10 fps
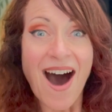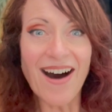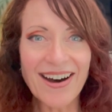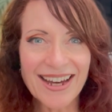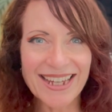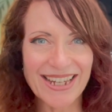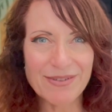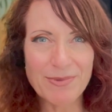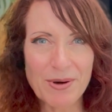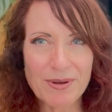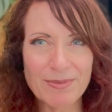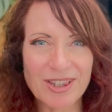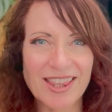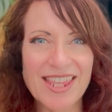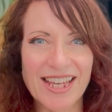Hi and welcome
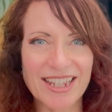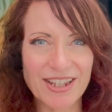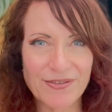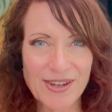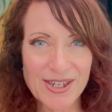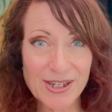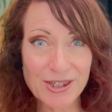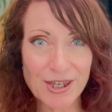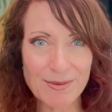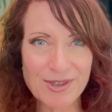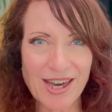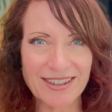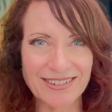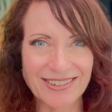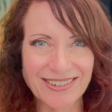to the Knits That Fit YouTube
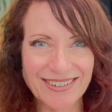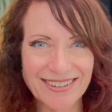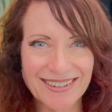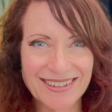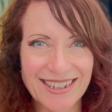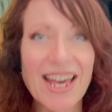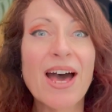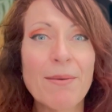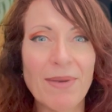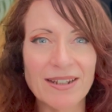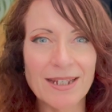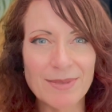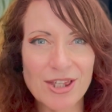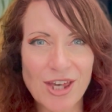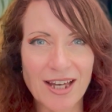channel. My name
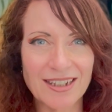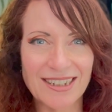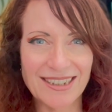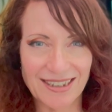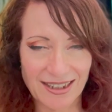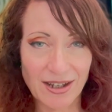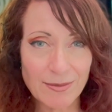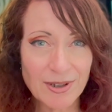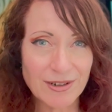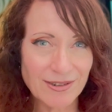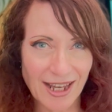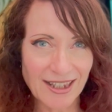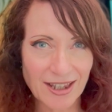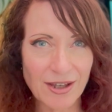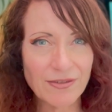is Jacqueline and I am the
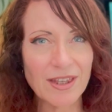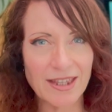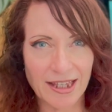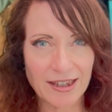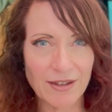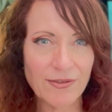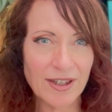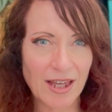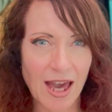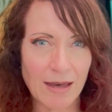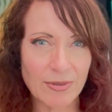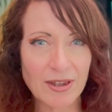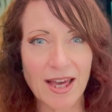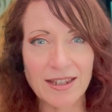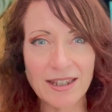creator of the Knits That Fit apps
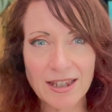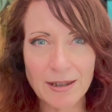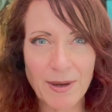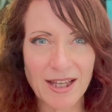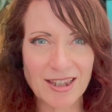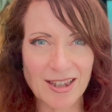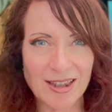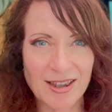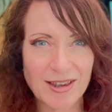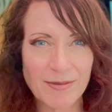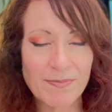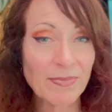and knitting patterns.